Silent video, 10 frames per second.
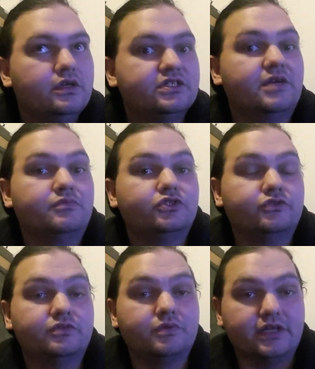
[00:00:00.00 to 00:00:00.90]

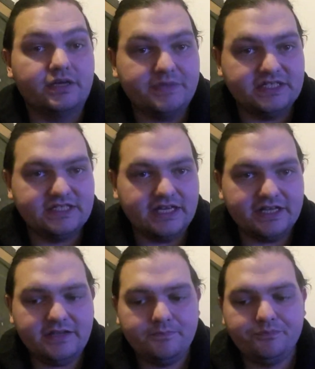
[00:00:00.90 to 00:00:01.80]
temperature is probably going to be
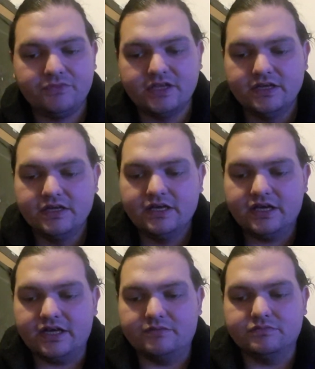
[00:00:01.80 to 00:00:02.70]
steady.
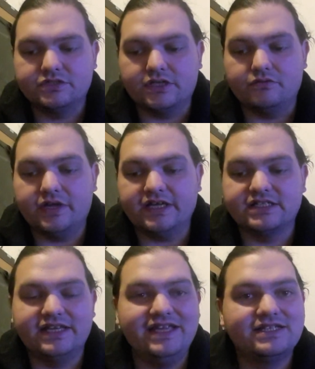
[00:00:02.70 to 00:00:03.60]
So that
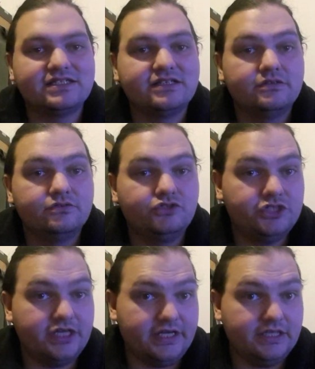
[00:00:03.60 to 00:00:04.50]
is leeks,
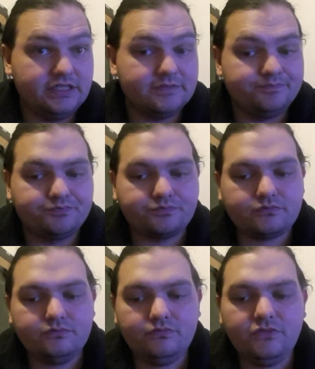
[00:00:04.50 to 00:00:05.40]
chilies,
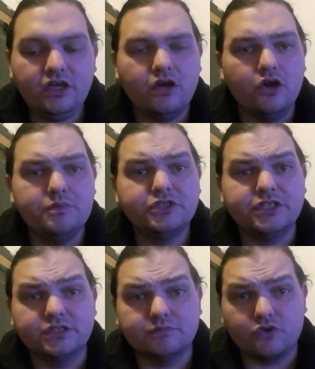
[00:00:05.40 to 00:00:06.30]

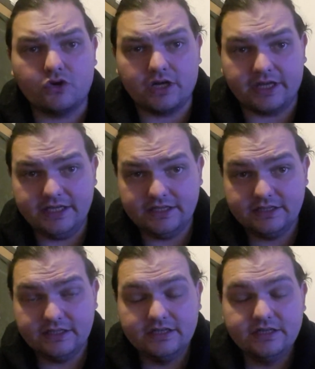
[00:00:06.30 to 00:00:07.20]
aubergines and broccoli.
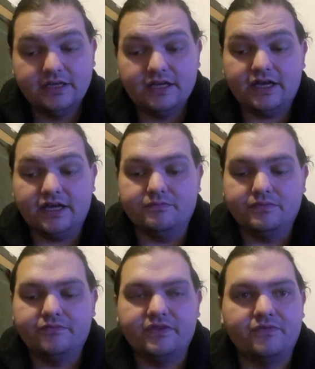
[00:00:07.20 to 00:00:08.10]
The
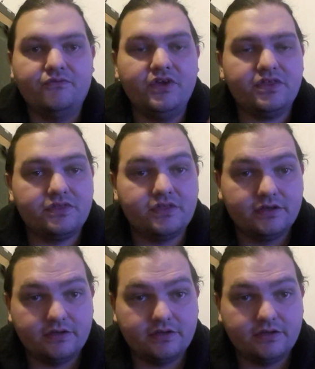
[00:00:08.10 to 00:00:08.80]
5th